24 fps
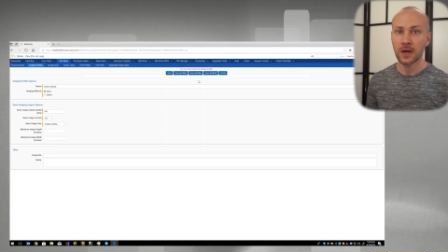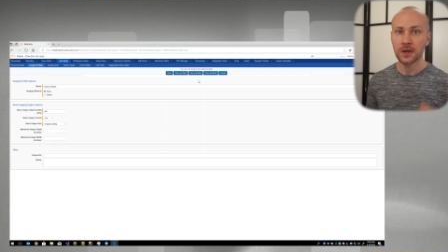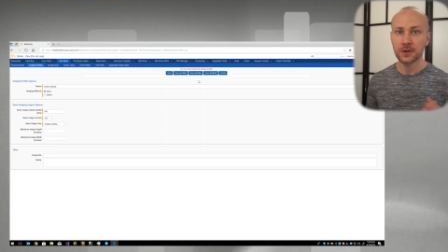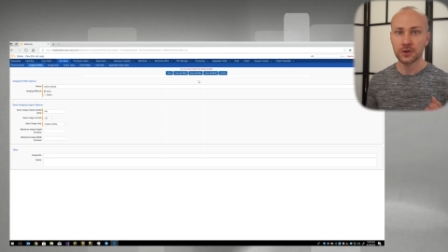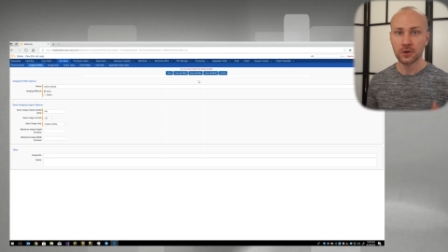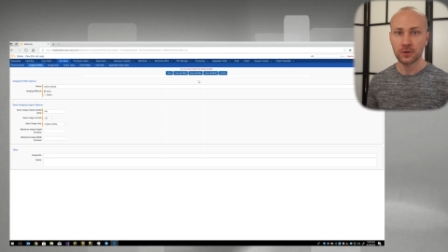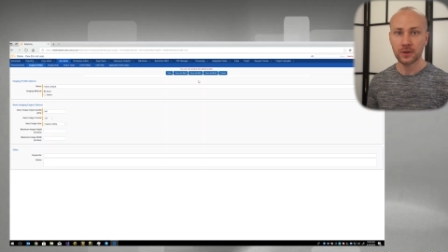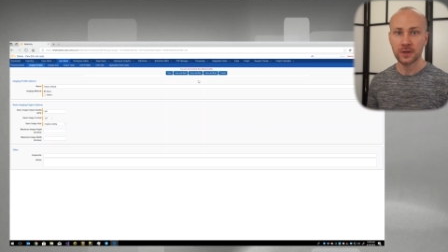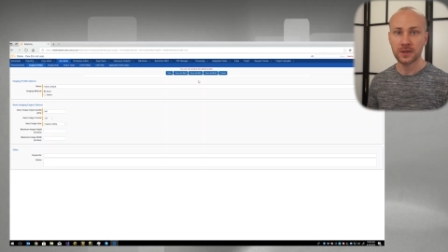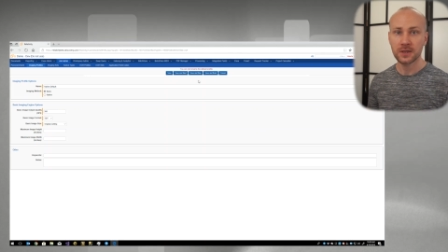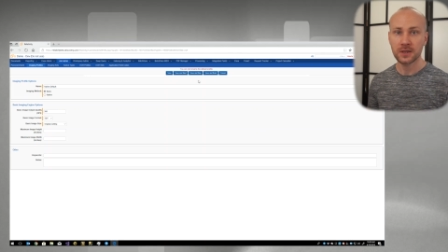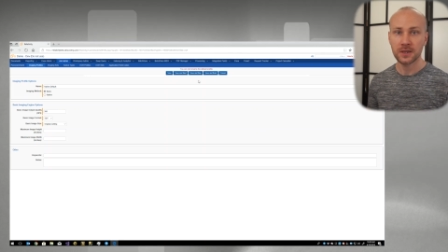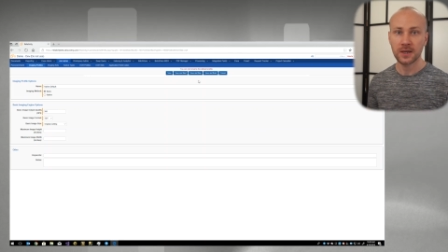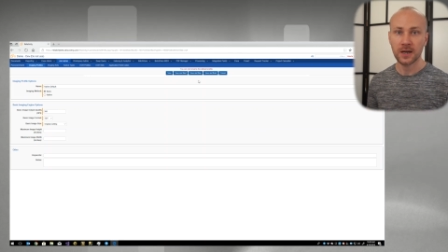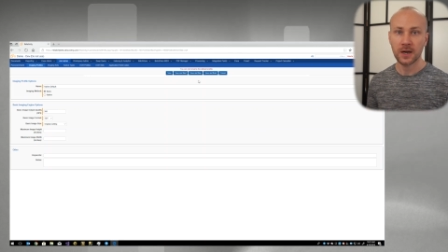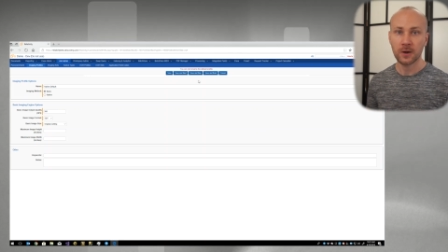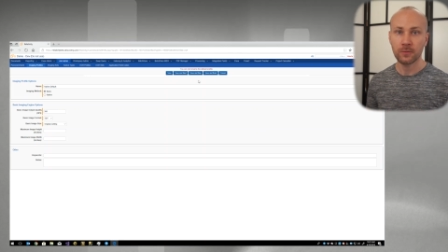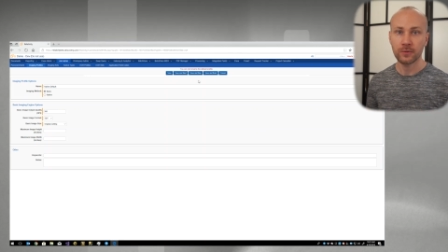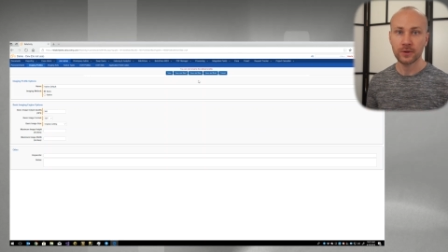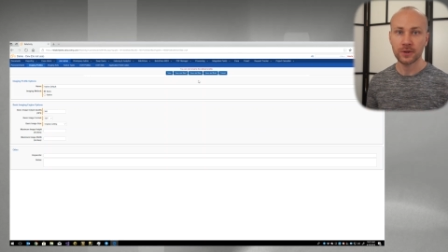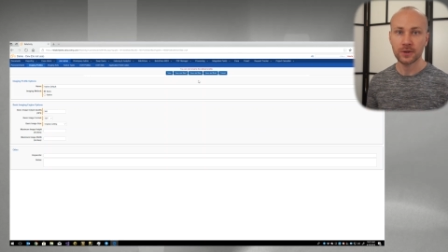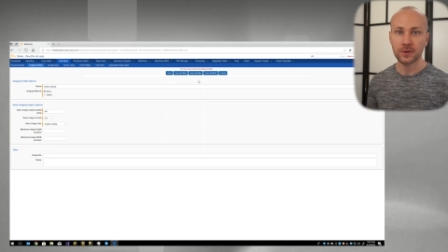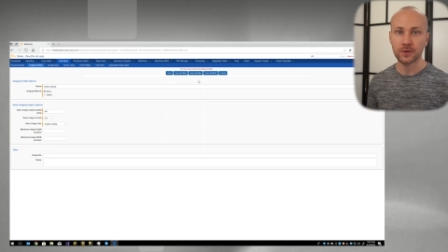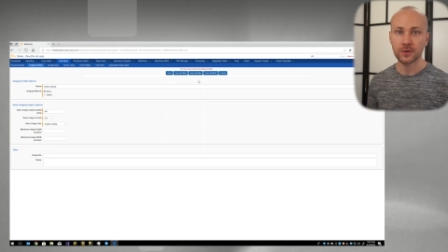So let's see how
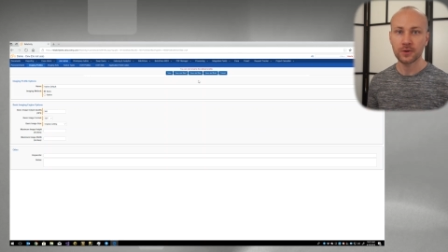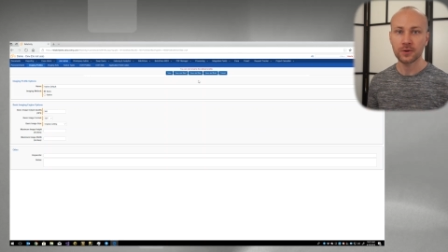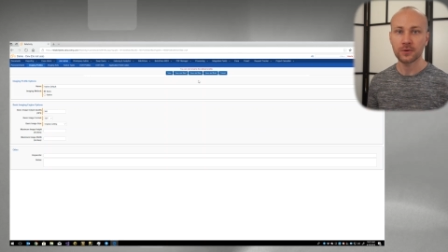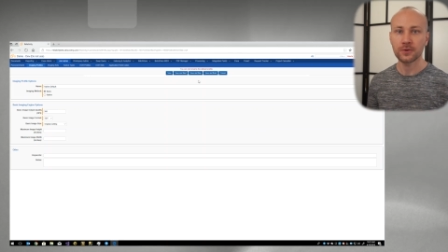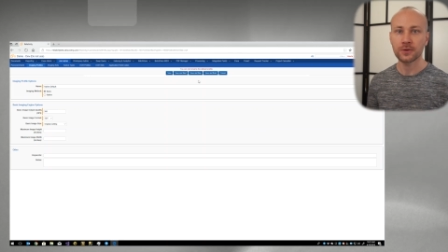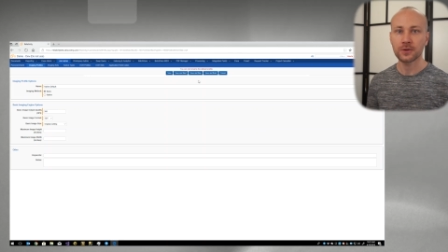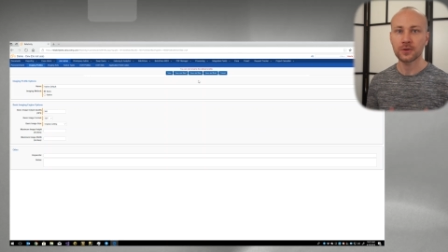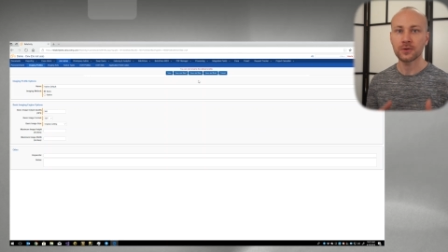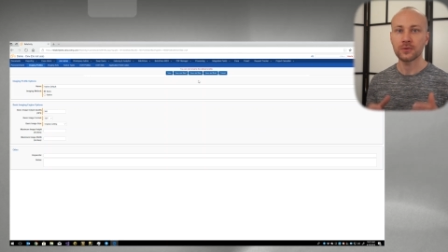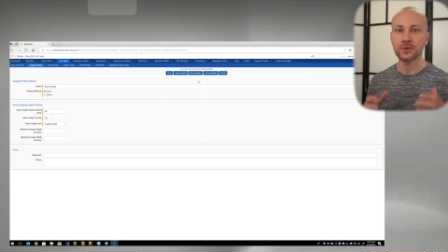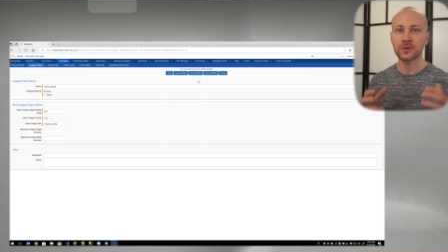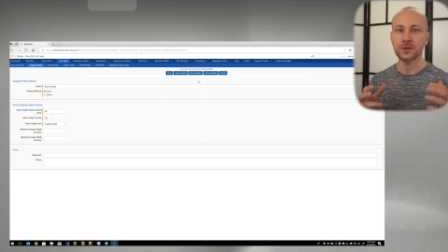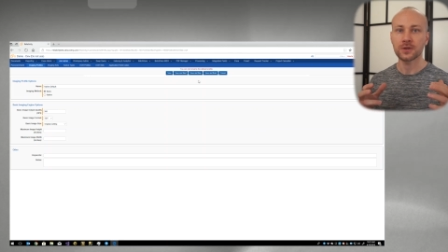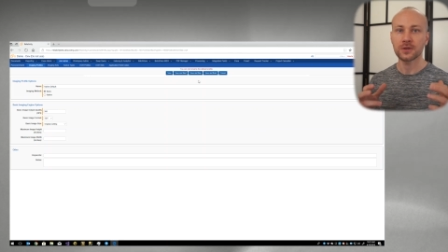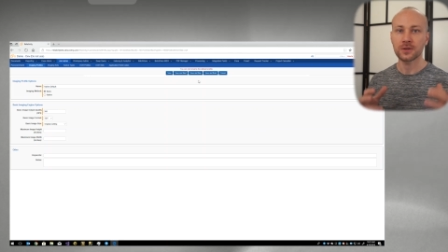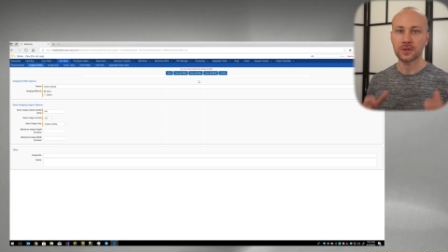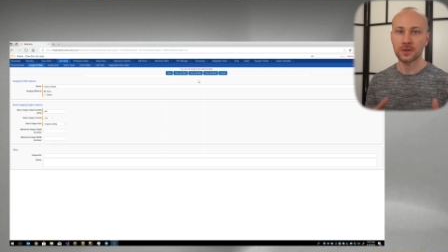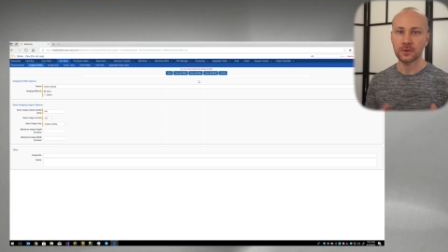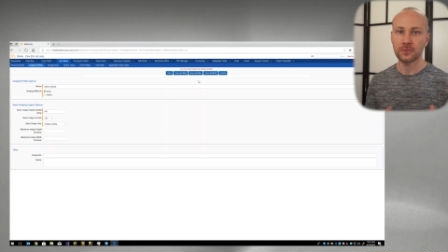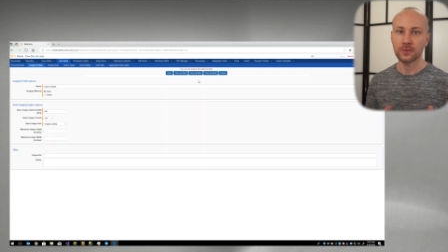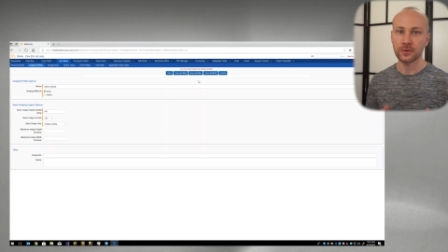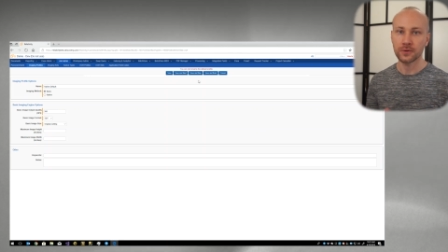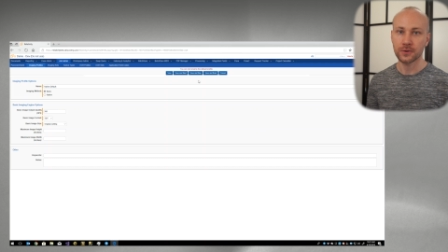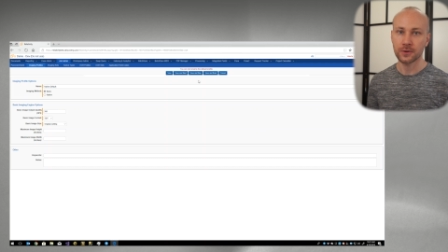we can do it using S
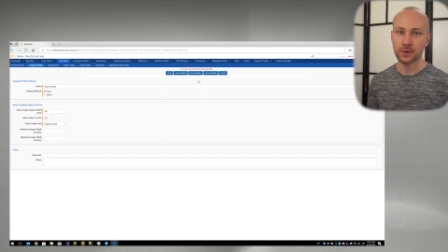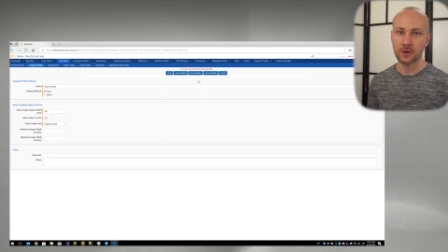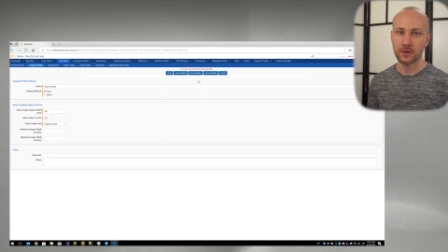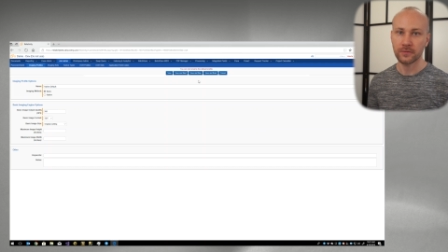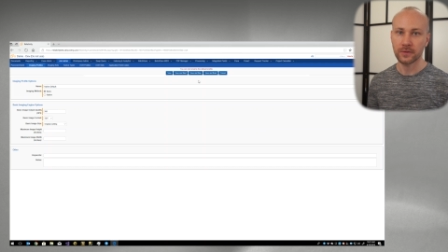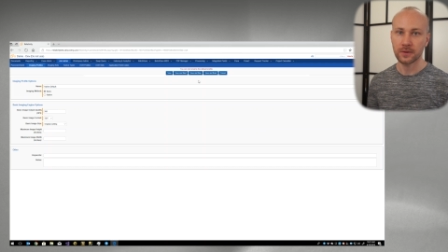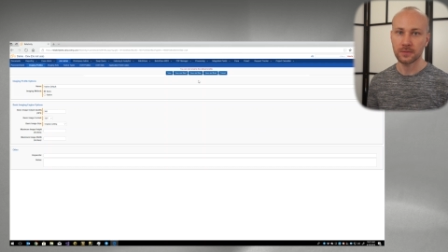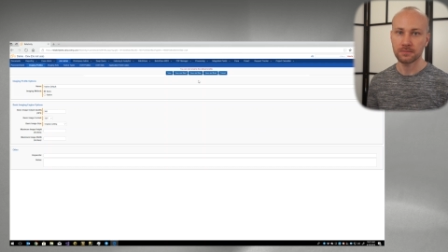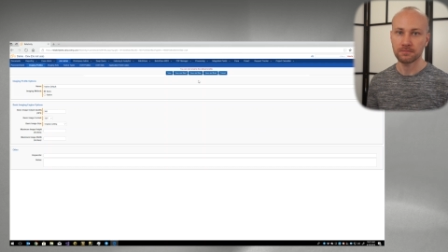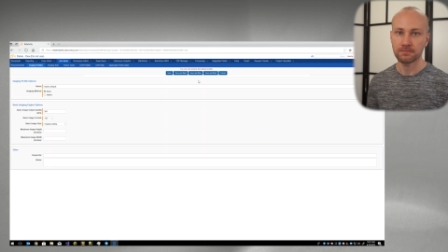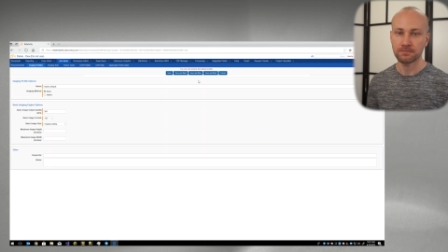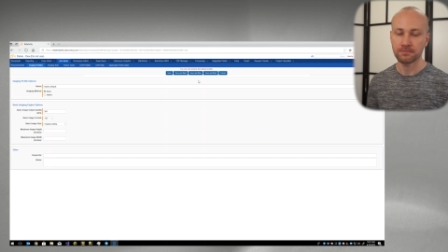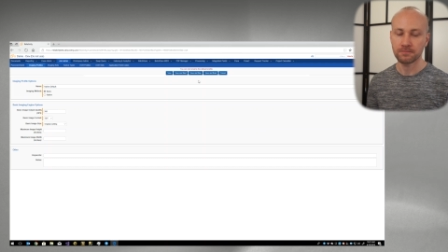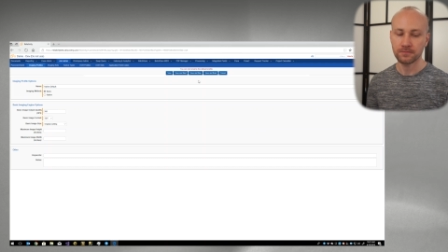Q L Server.